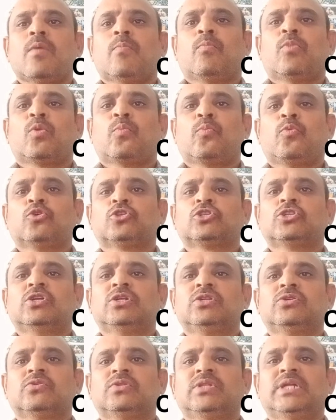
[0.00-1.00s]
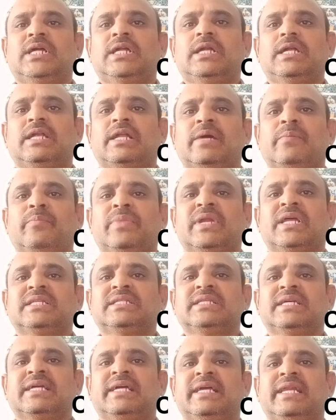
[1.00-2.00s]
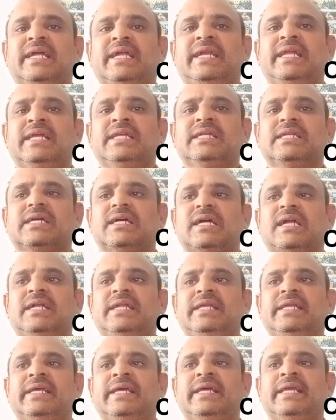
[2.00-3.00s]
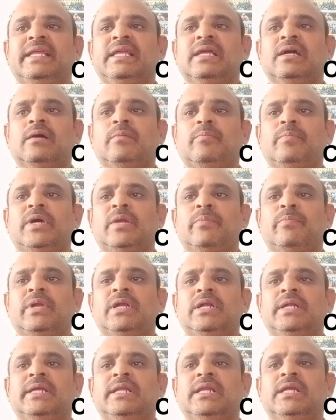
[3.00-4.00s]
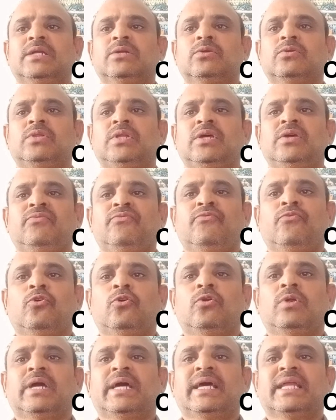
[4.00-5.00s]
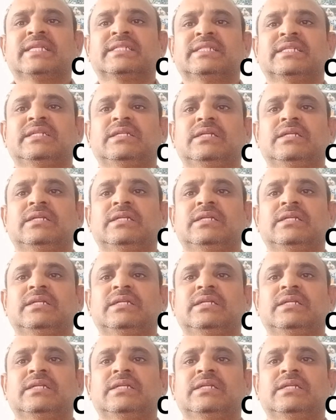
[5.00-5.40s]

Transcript: proportional to the temperature gradient and area perpendicular to the flow direction